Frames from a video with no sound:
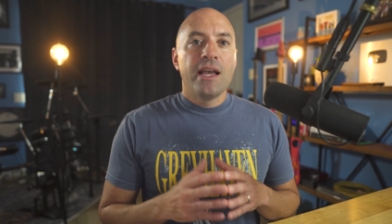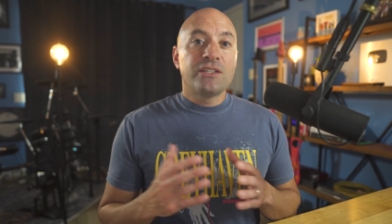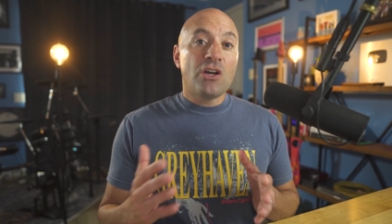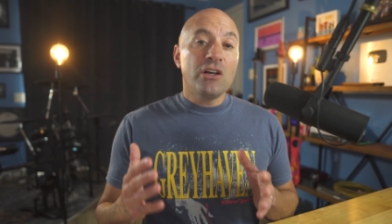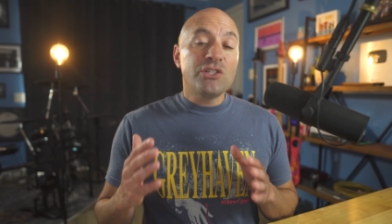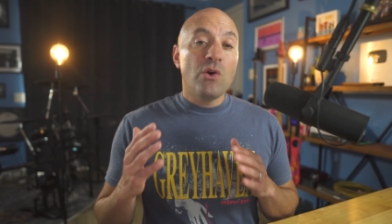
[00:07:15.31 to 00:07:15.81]

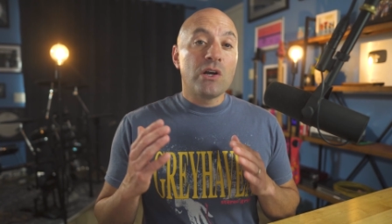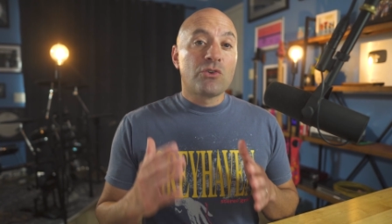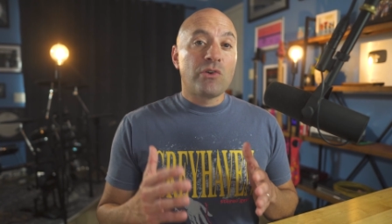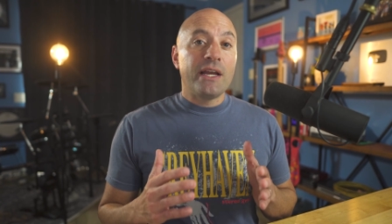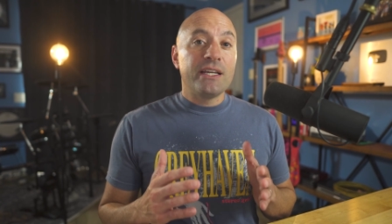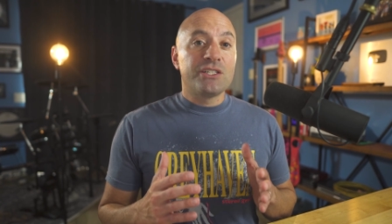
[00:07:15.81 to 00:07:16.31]
It's also a
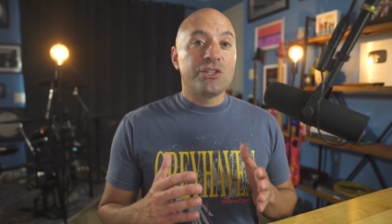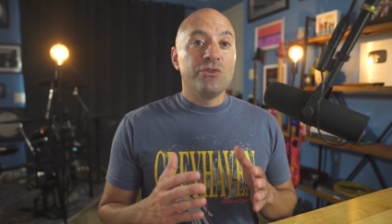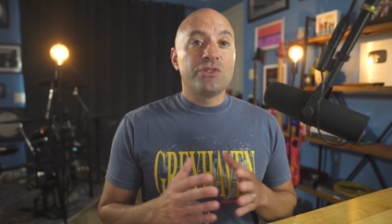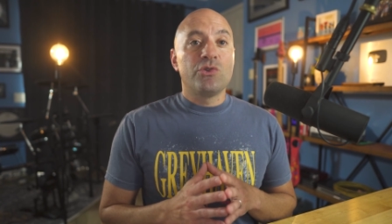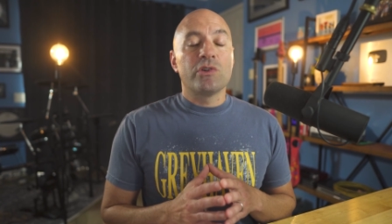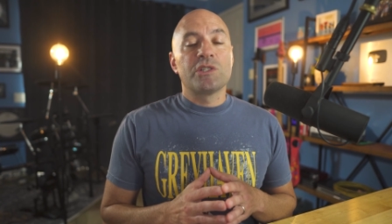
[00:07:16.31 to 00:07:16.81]
great
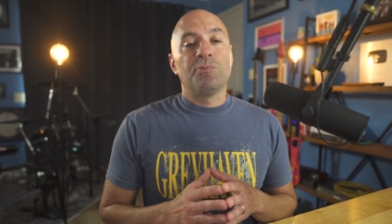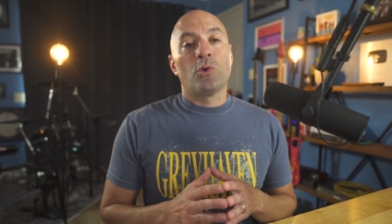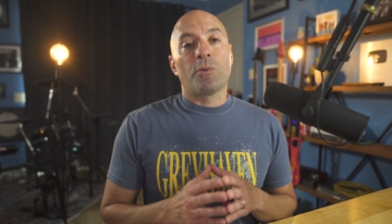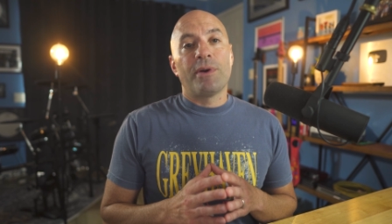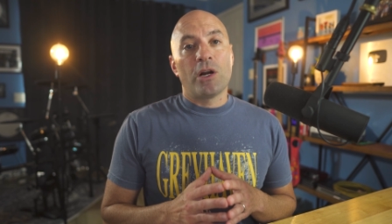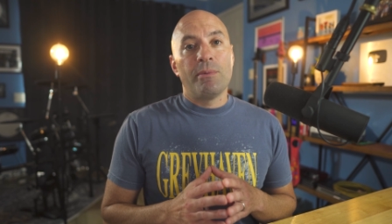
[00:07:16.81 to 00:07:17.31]
excuse to
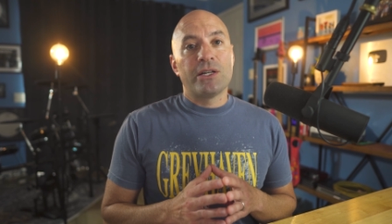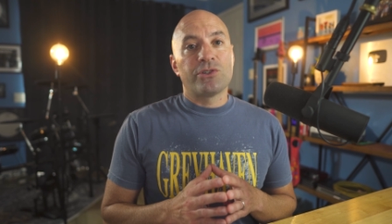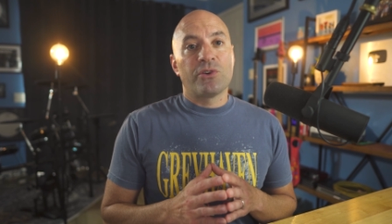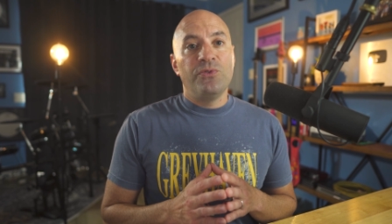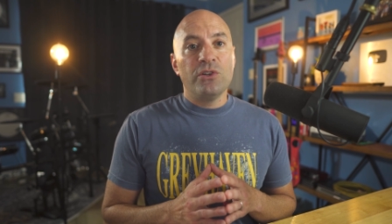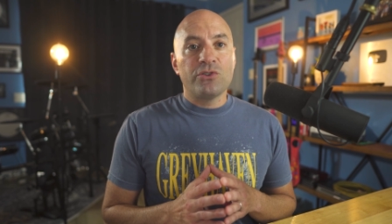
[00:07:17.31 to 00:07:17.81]
explore
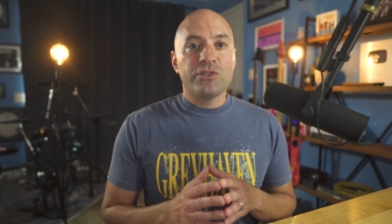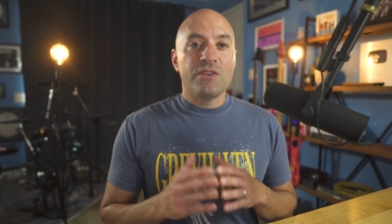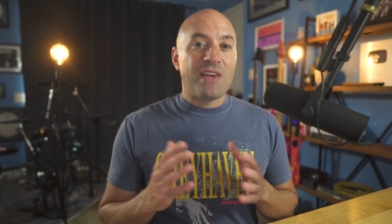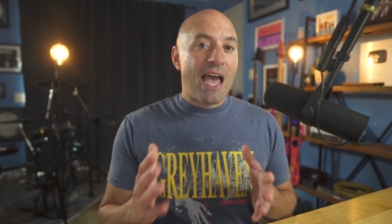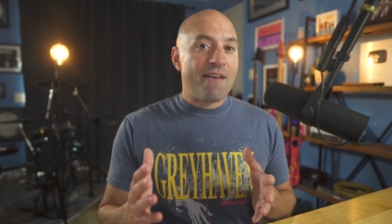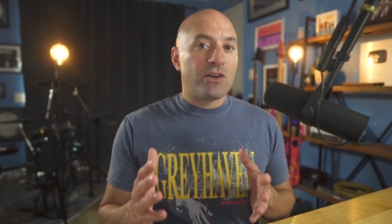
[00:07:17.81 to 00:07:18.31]
parametric filters
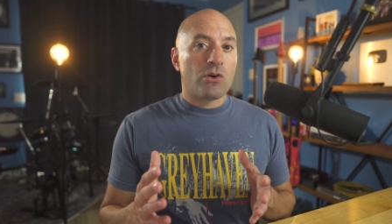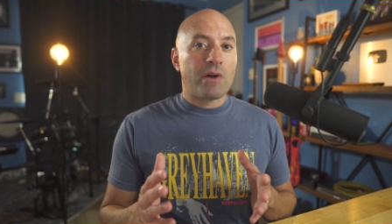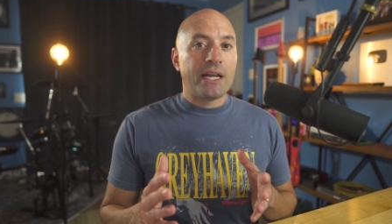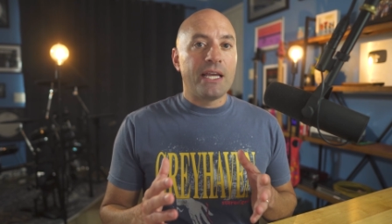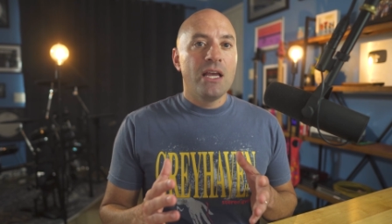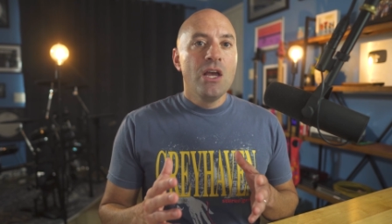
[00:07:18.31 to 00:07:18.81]
if you haven't
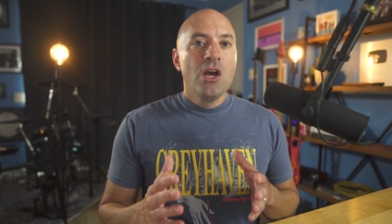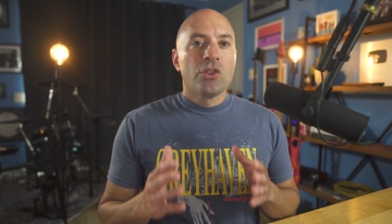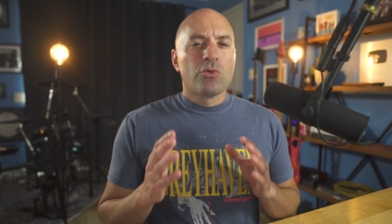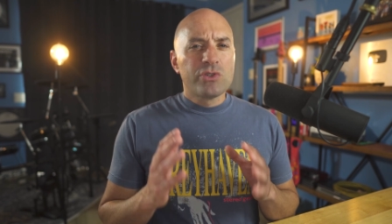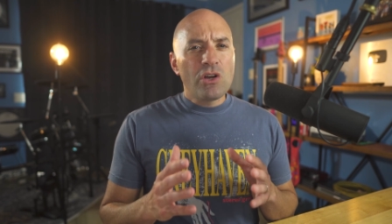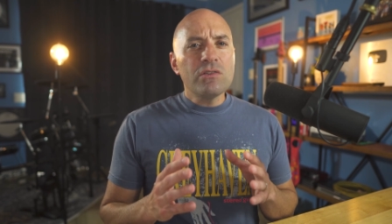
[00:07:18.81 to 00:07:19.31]
already.
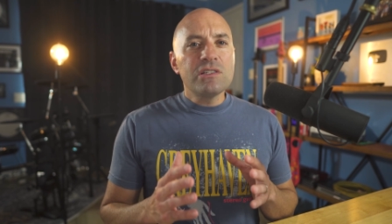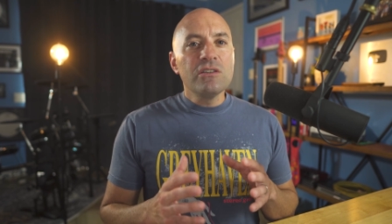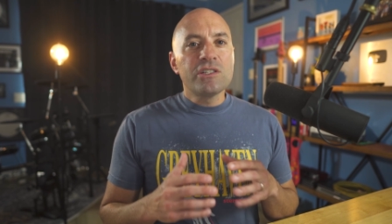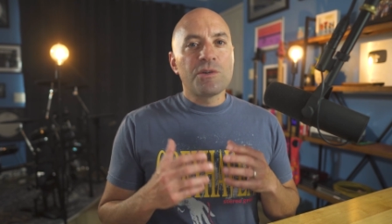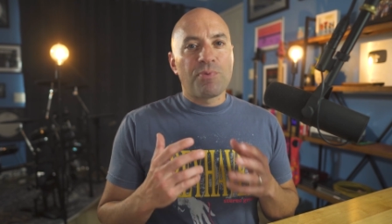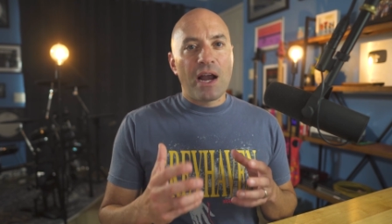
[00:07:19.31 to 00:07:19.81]
The results
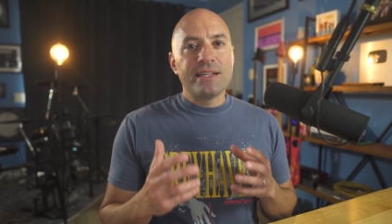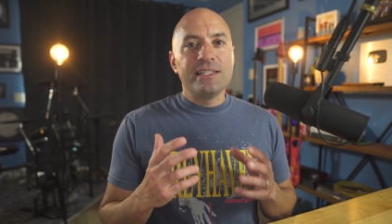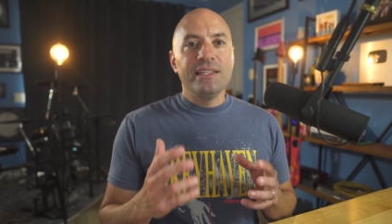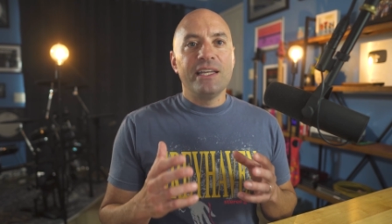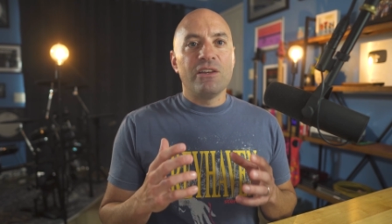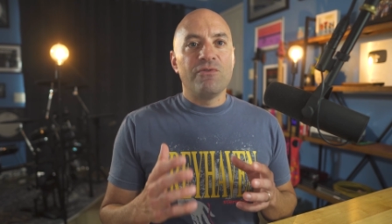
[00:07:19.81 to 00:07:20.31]
look
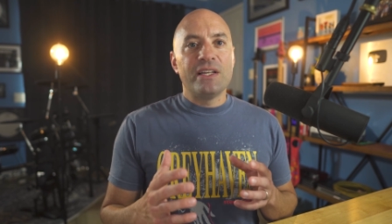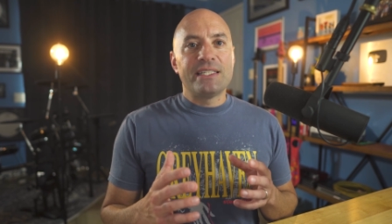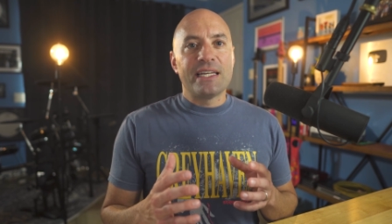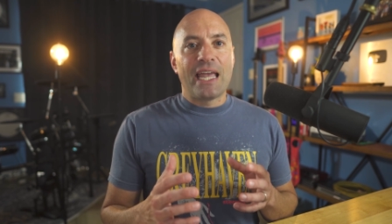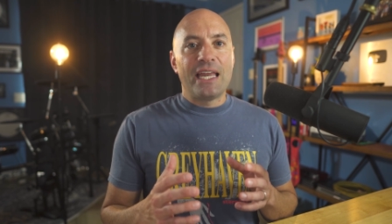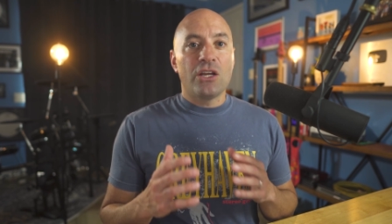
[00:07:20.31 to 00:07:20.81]
surprisingly
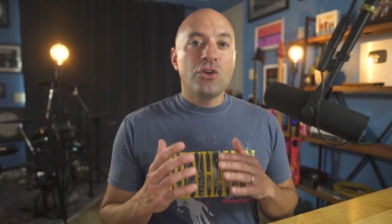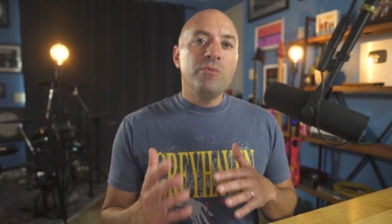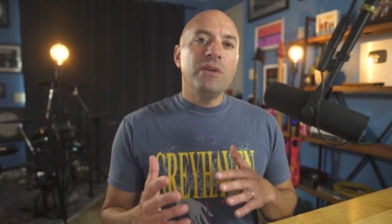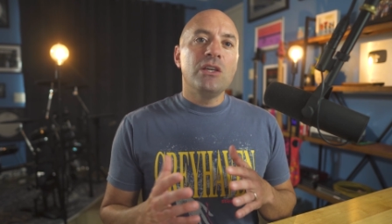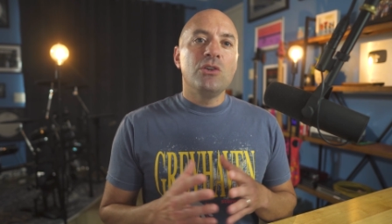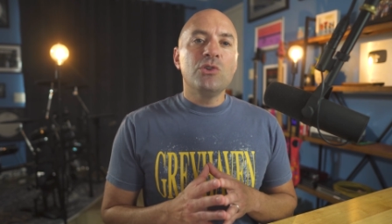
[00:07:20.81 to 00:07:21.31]
convincing, and it could
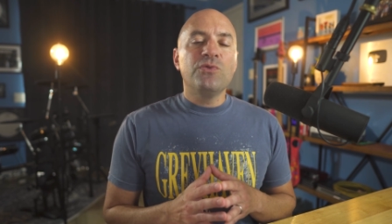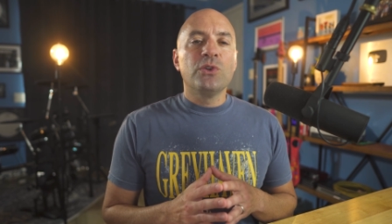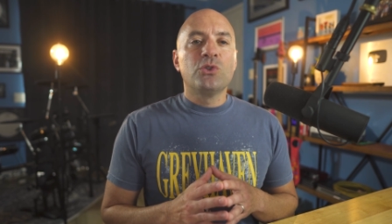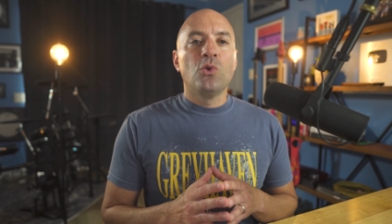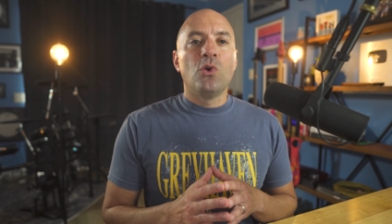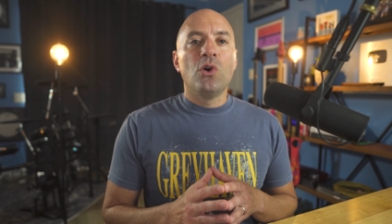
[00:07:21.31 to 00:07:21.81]
be a useful
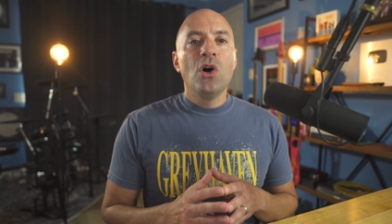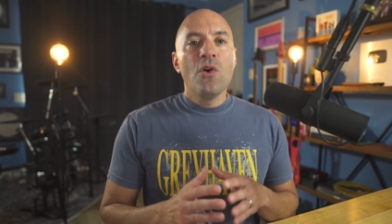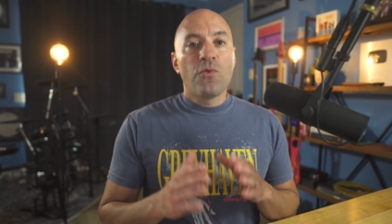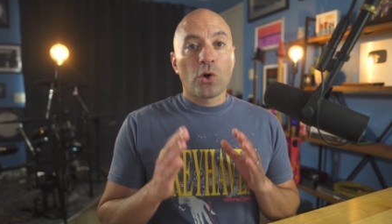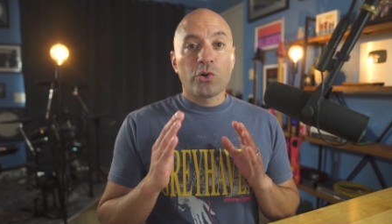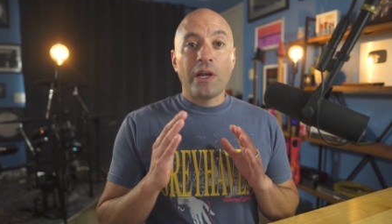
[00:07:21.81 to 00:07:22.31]
tool
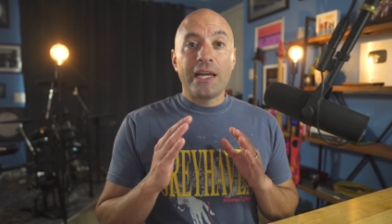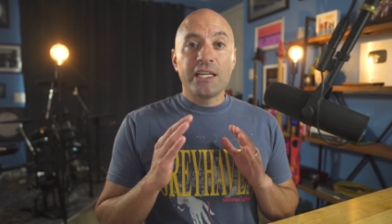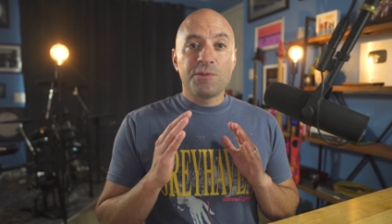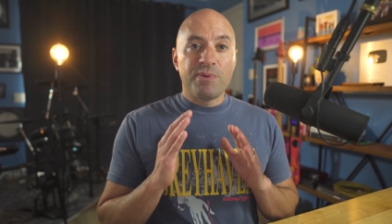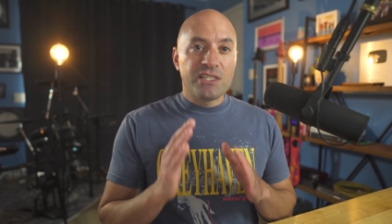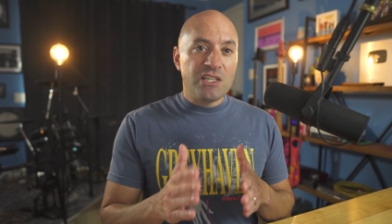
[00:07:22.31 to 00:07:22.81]
for creating
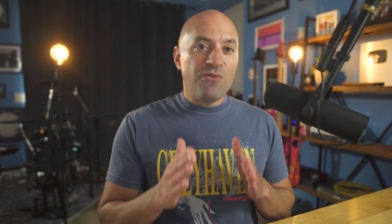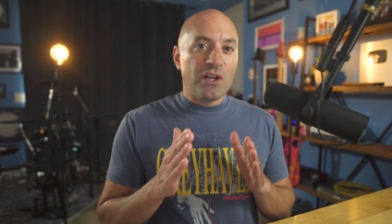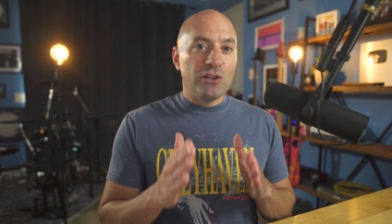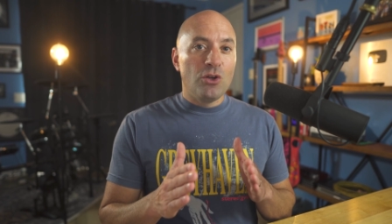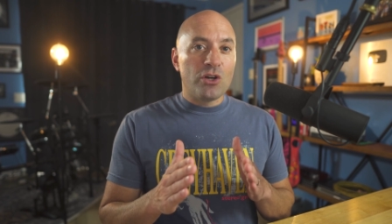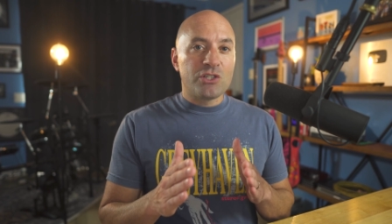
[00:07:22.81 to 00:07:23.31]

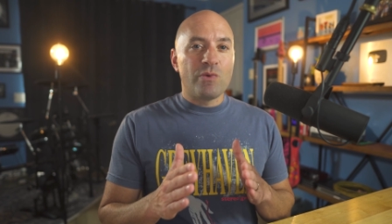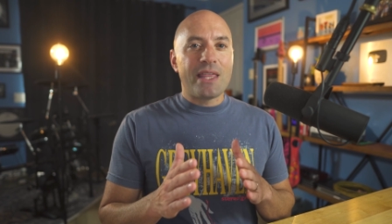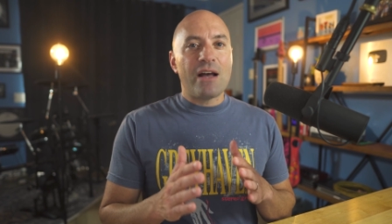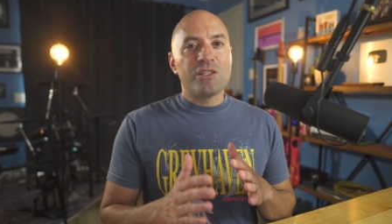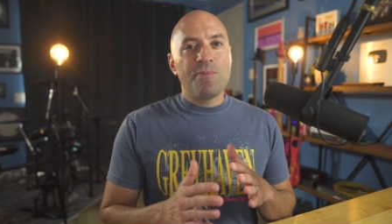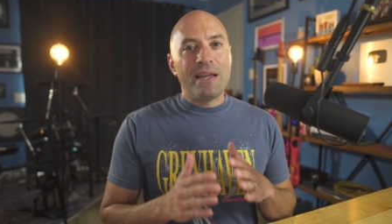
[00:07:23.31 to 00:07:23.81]
specific looks
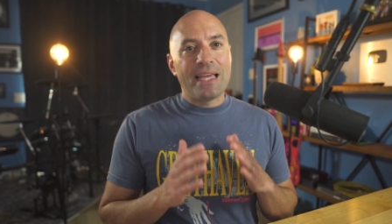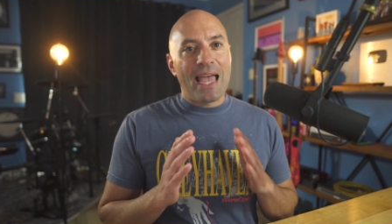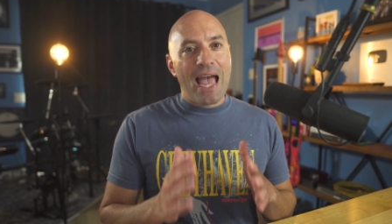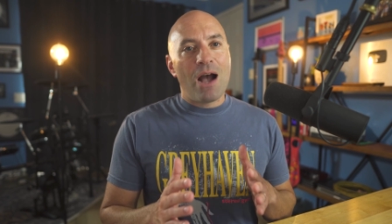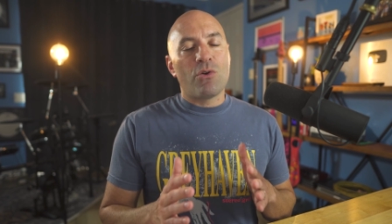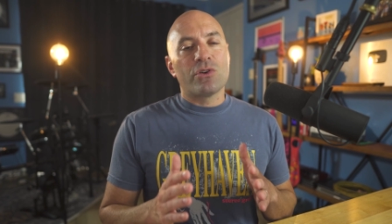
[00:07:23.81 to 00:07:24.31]
without spending
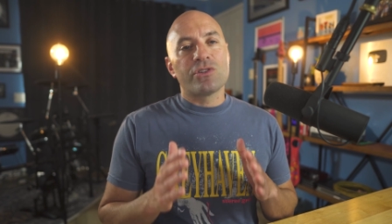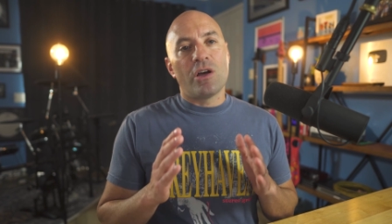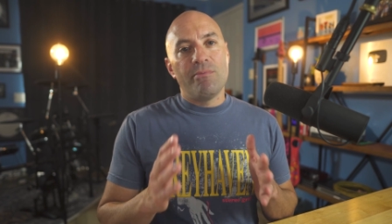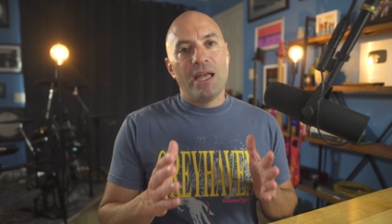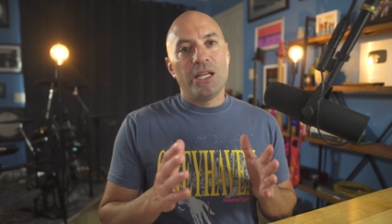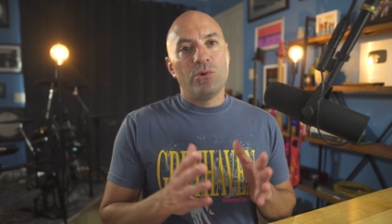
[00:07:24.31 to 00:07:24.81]
hours
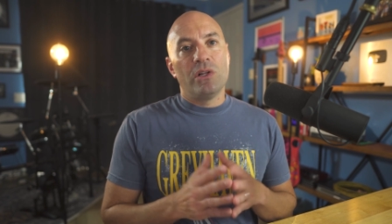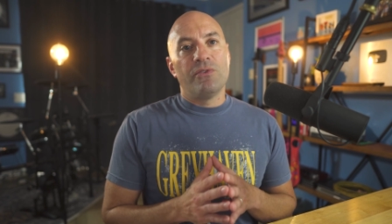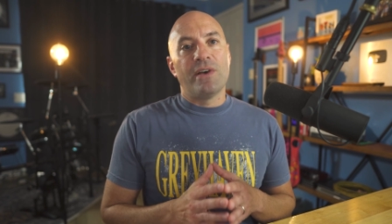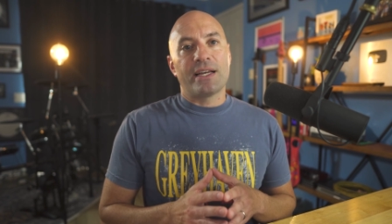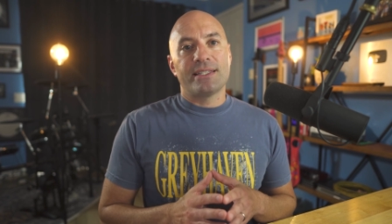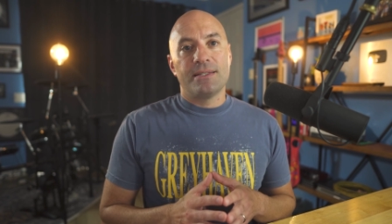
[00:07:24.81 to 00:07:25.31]
on manual manual
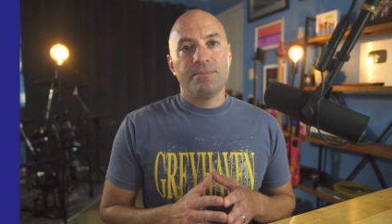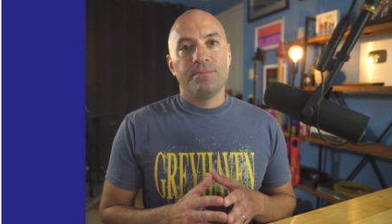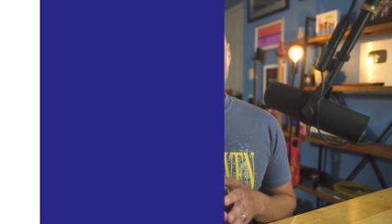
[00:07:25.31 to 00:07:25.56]
effects.